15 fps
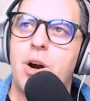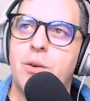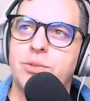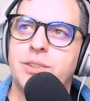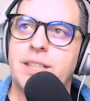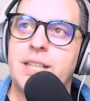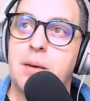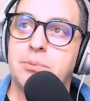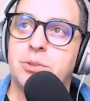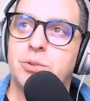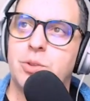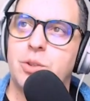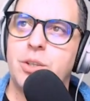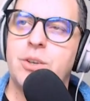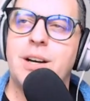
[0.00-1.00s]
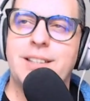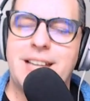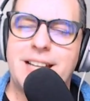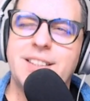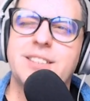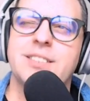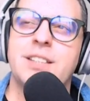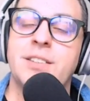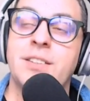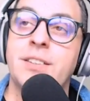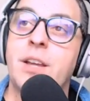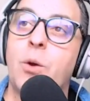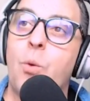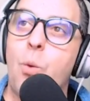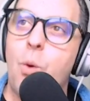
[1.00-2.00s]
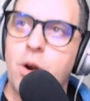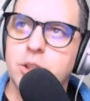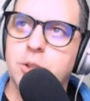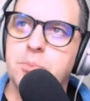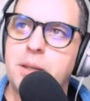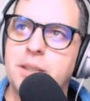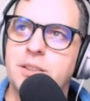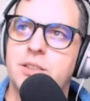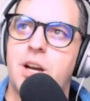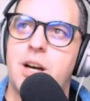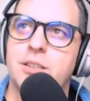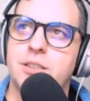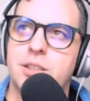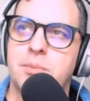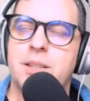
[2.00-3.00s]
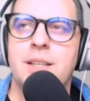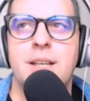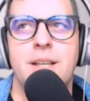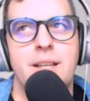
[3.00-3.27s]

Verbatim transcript: of Synapse Studio and understanding the workspace concept,